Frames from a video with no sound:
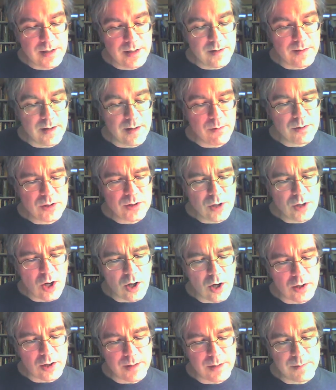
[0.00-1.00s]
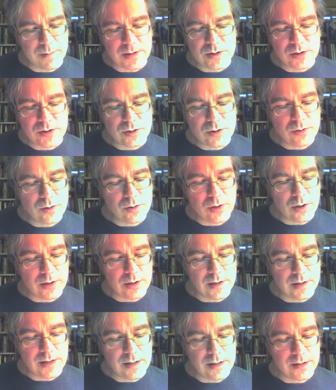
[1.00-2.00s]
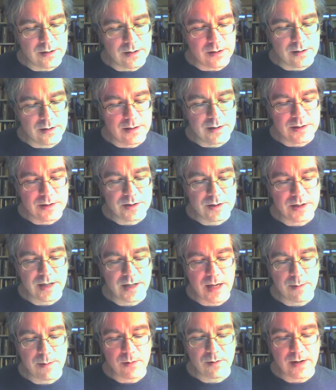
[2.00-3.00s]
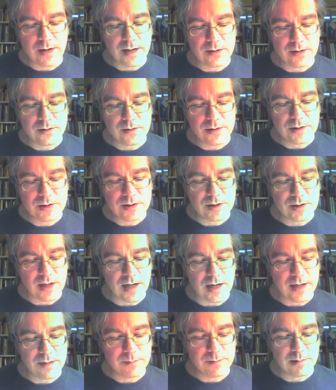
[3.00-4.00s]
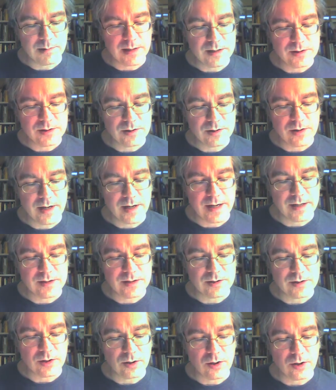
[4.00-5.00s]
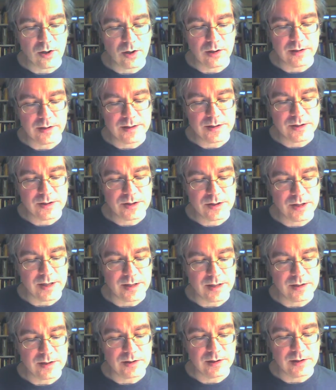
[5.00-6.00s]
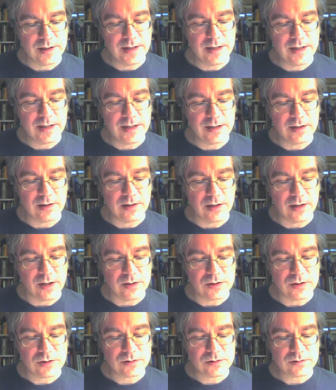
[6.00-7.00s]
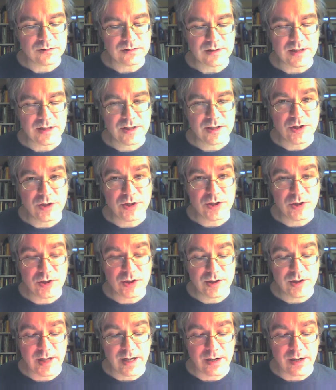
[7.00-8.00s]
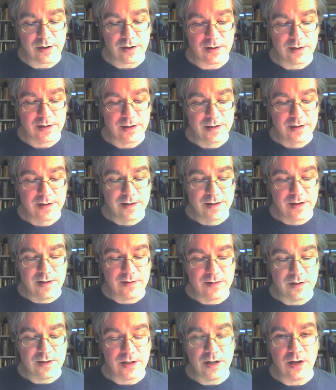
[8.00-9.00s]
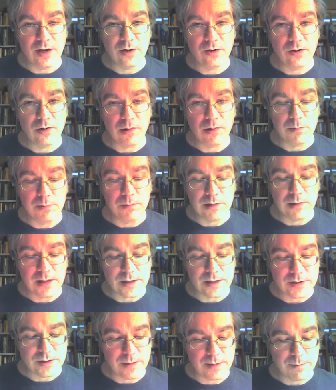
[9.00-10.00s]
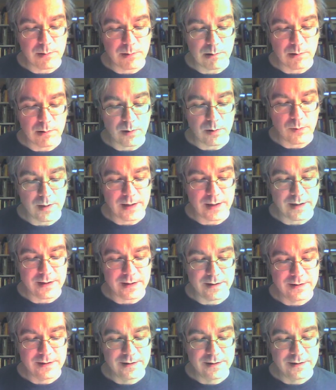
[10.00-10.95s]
They were talking, but Sue couldn't hear. She came around to the side and placed her hands on Colleen's cheeks. Leaning in close, she stared. The young girl blushed and pulled away.